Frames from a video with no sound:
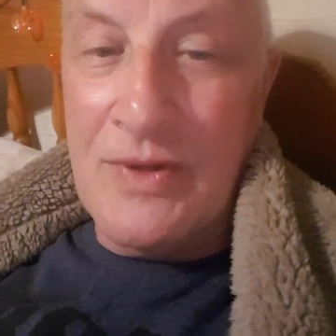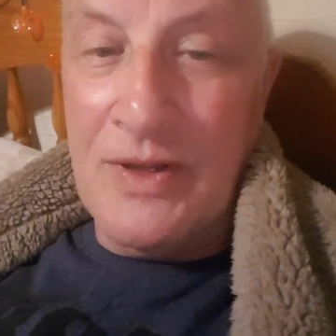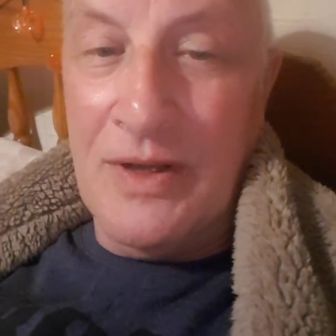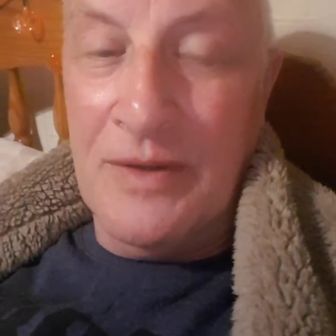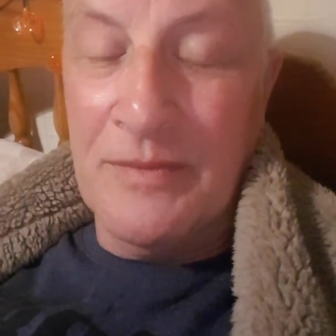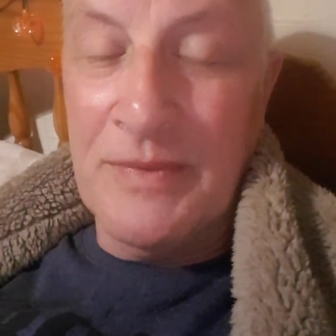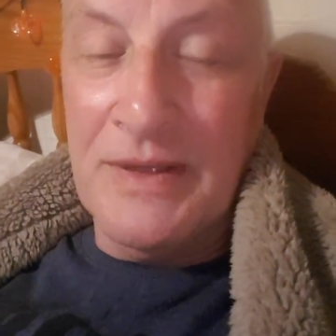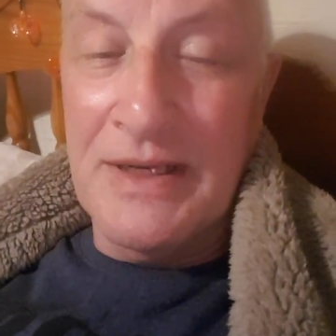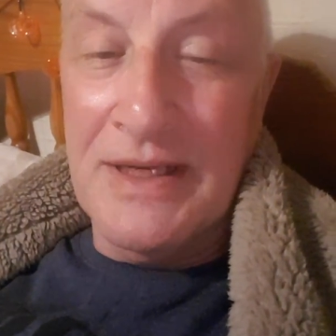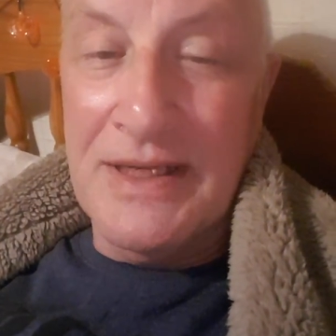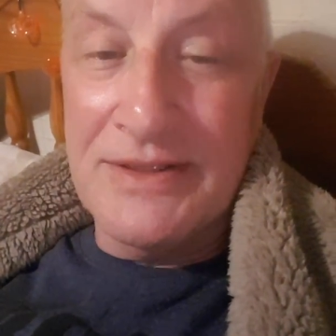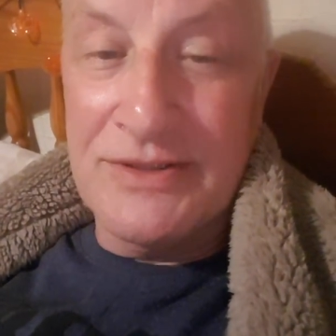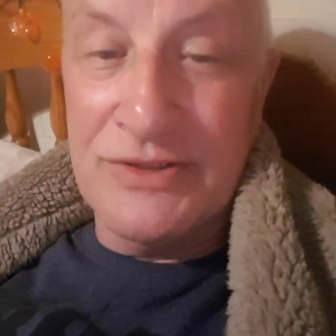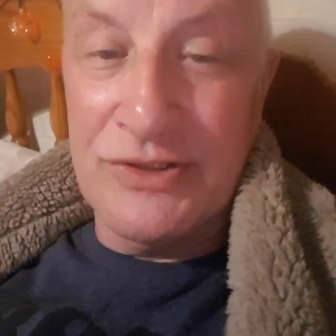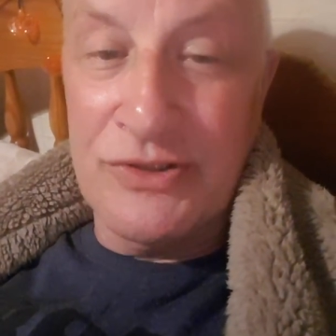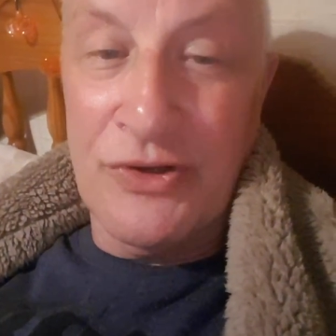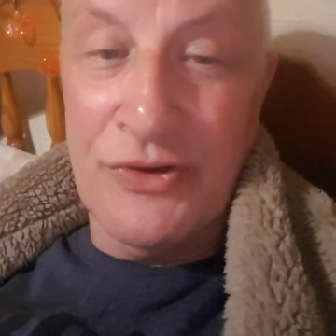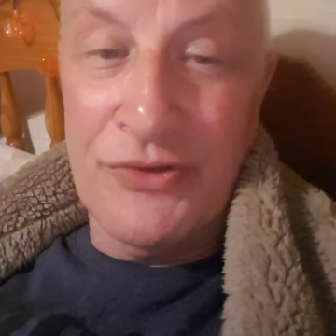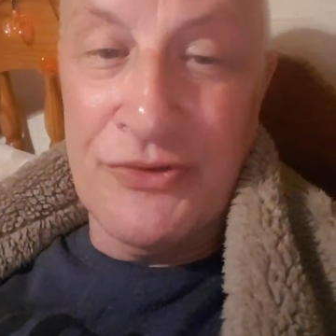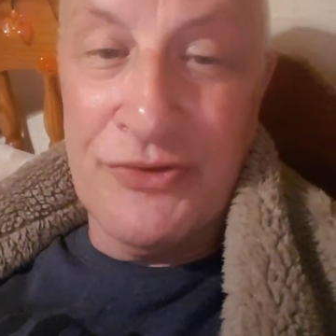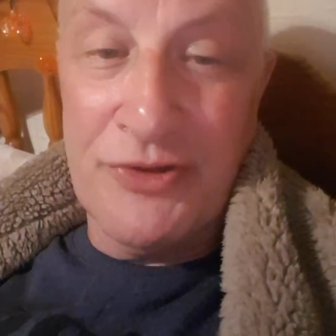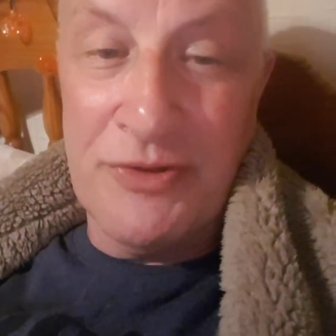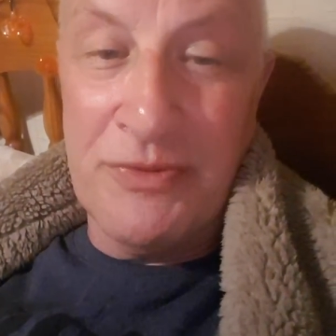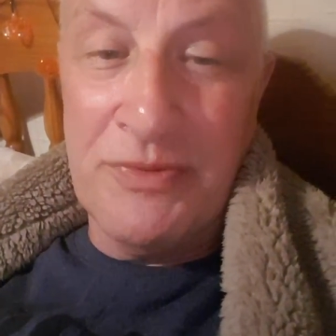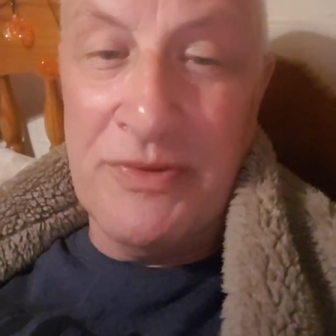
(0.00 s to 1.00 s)
I'm glad to
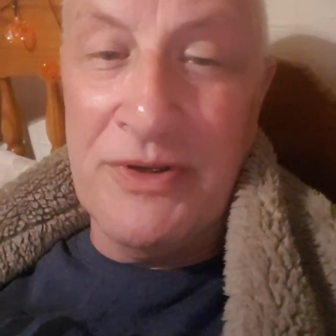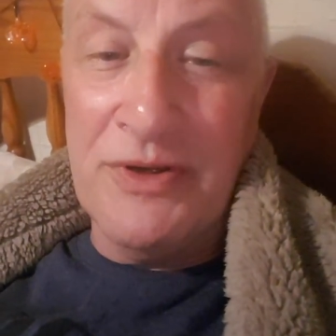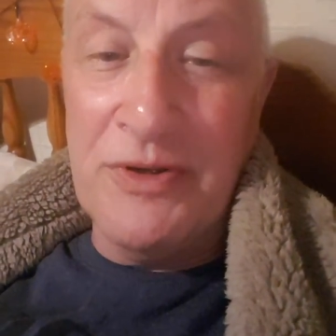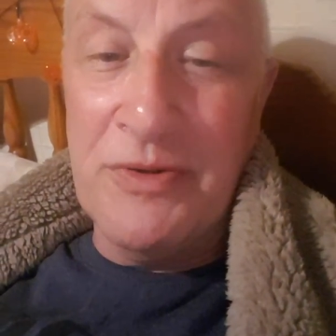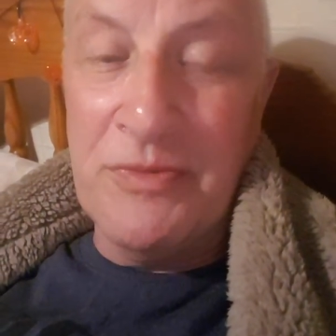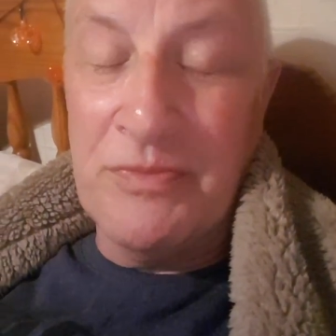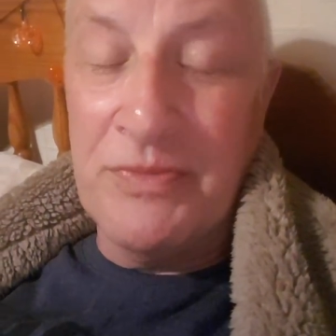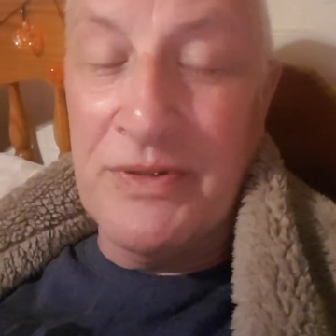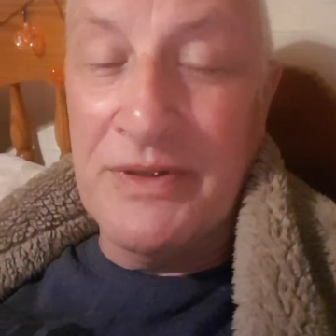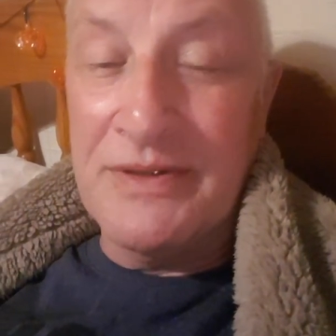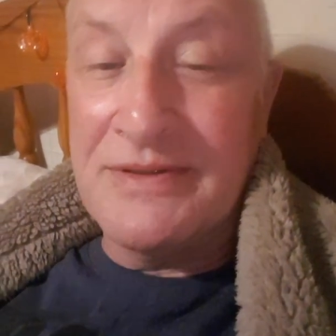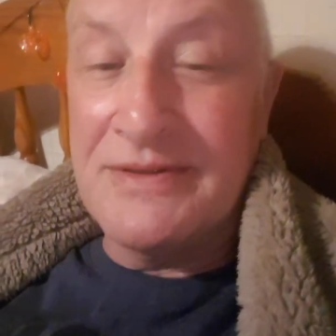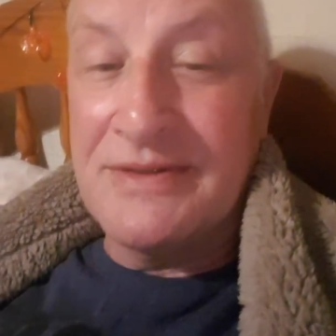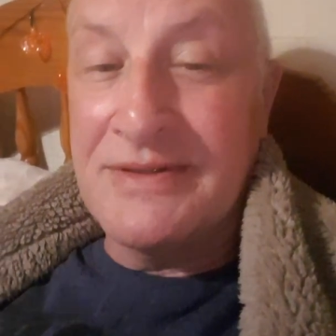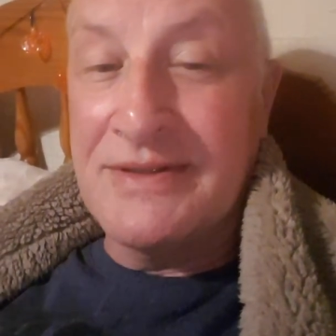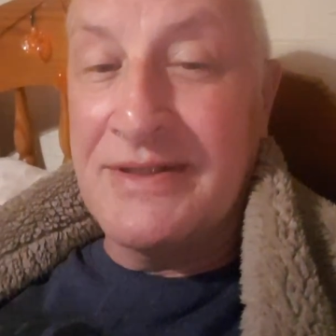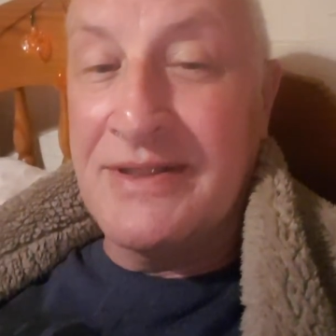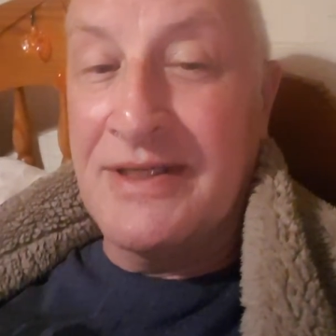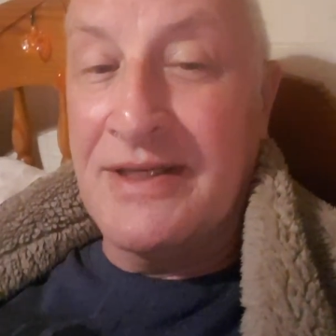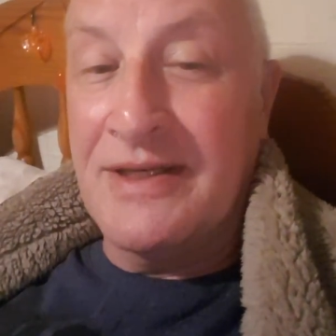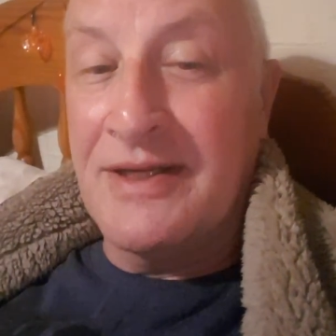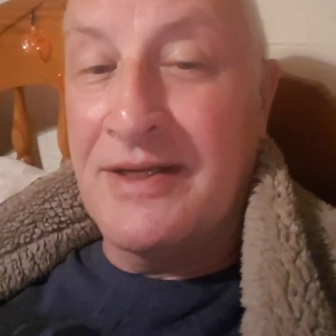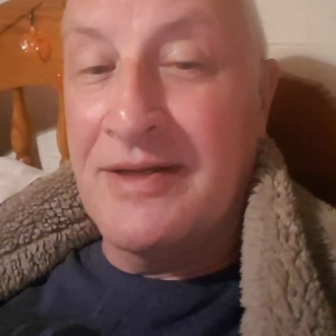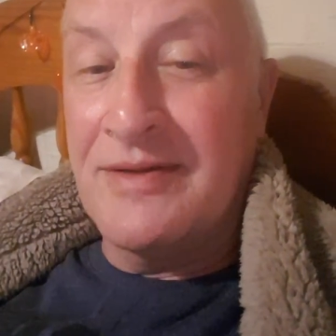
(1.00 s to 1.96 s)
contribute, but